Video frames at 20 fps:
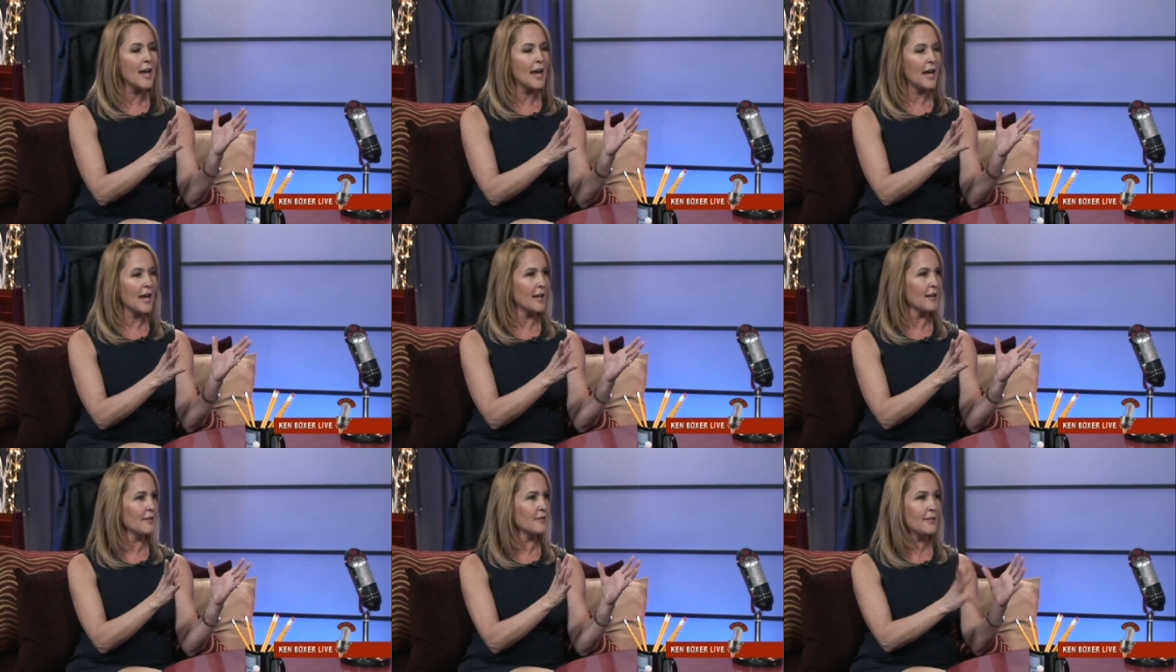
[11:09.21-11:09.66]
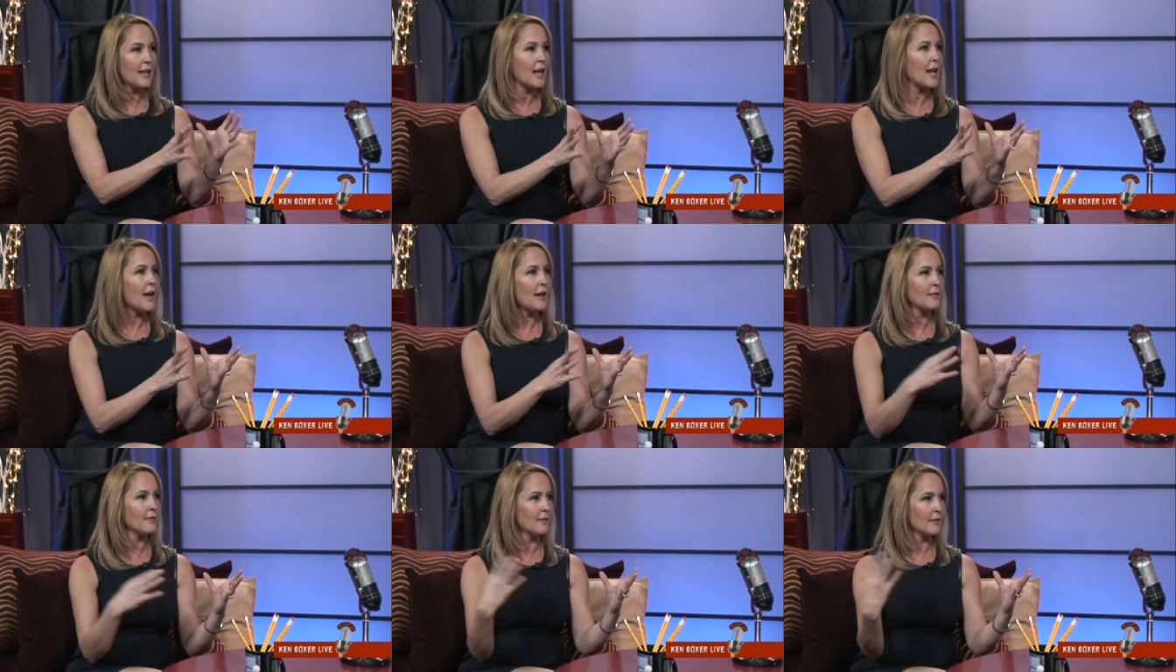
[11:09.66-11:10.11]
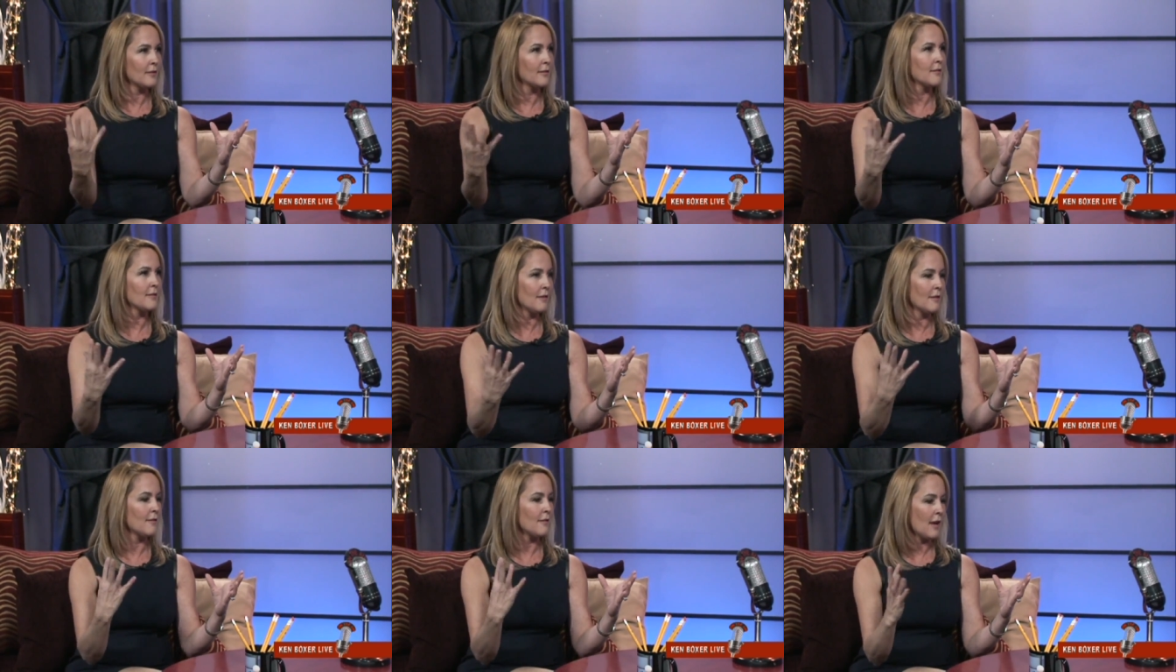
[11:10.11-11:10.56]
and they
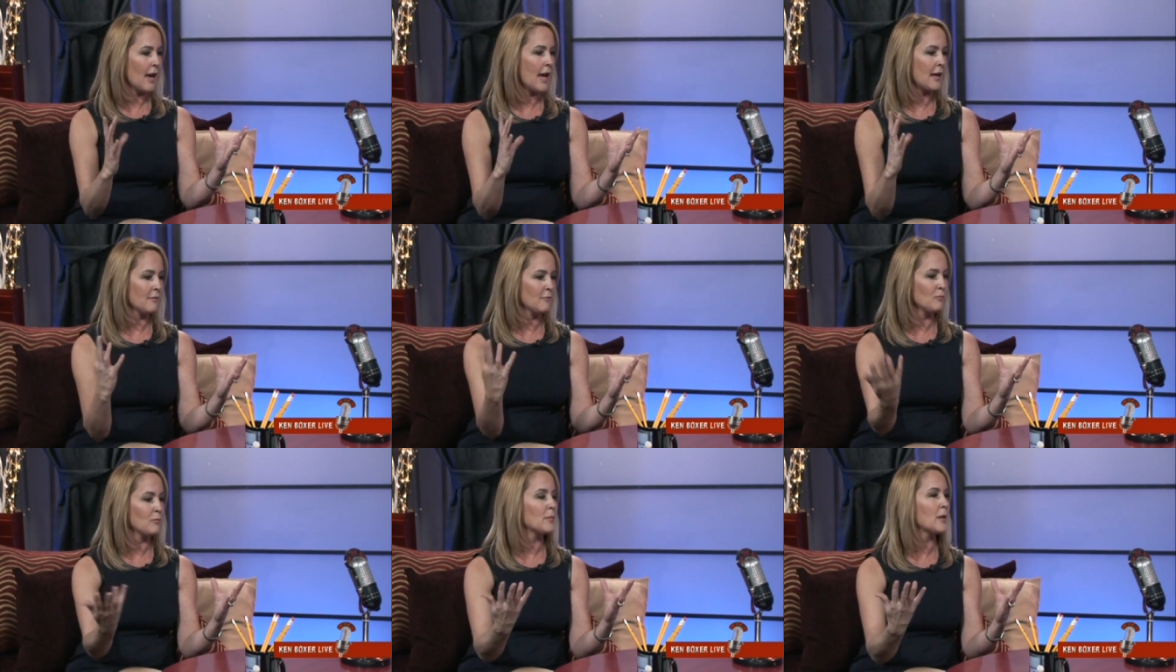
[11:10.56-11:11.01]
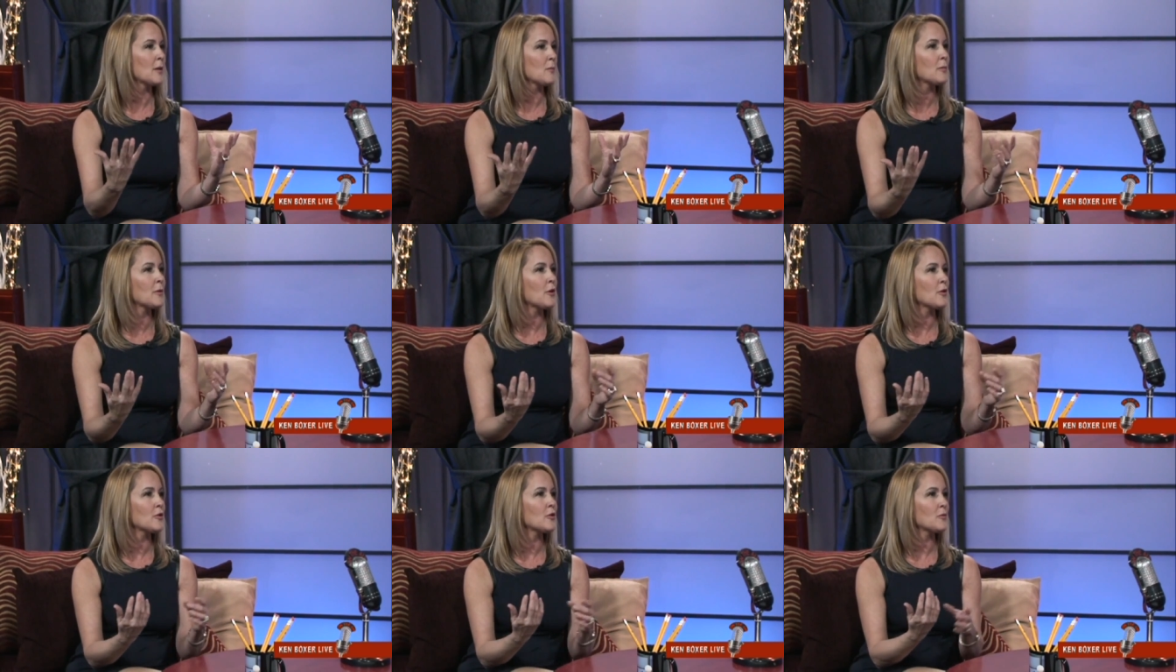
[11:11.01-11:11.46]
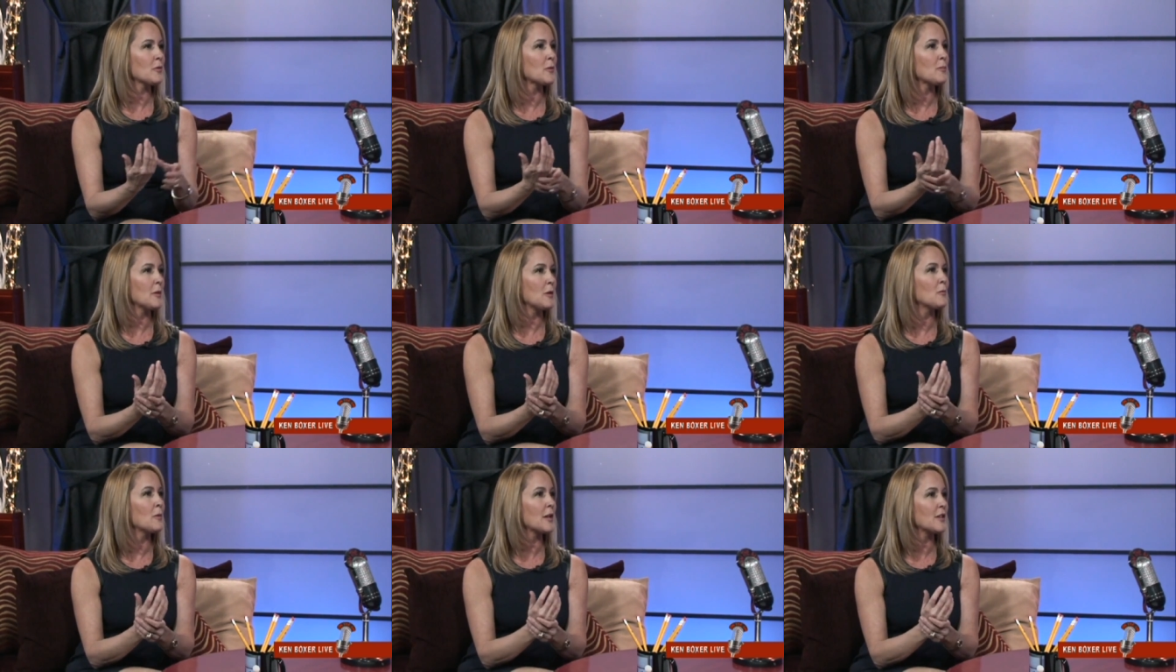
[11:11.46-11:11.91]
hadn't hadn't been approached
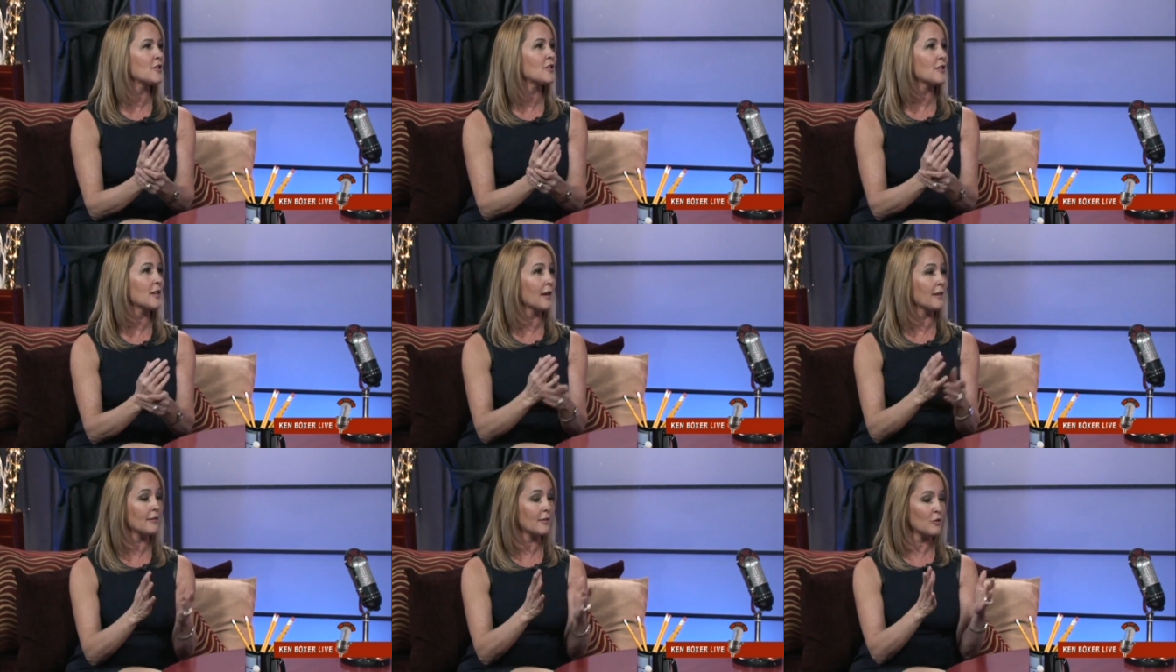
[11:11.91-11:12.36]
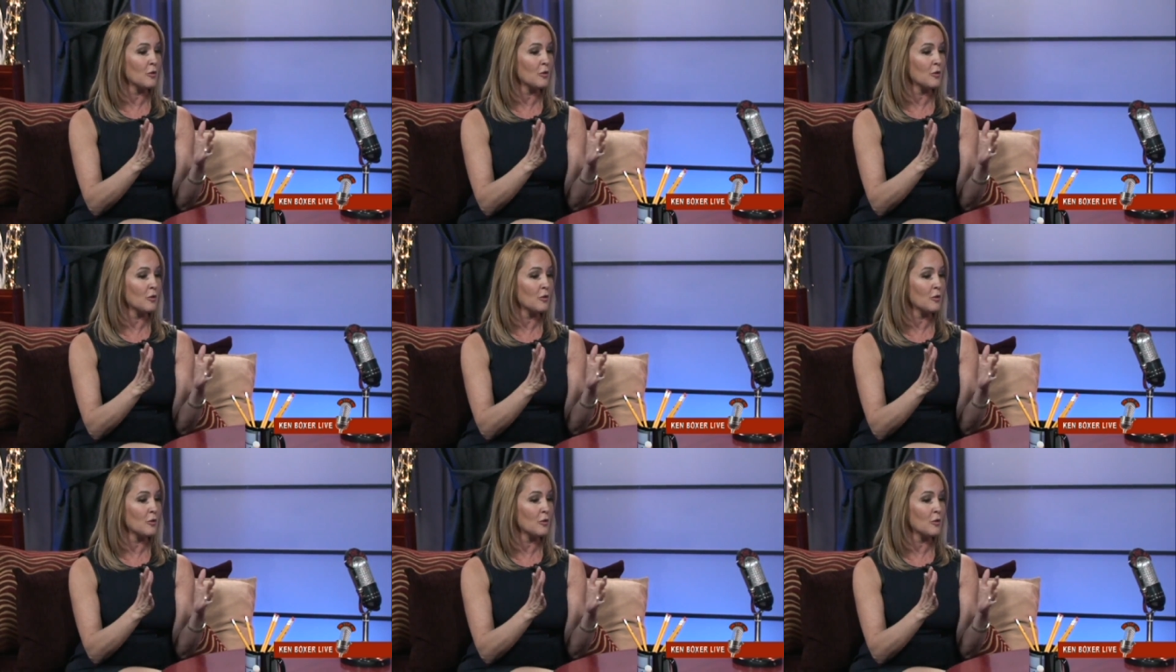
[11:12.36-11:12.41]
with Bewitched yet.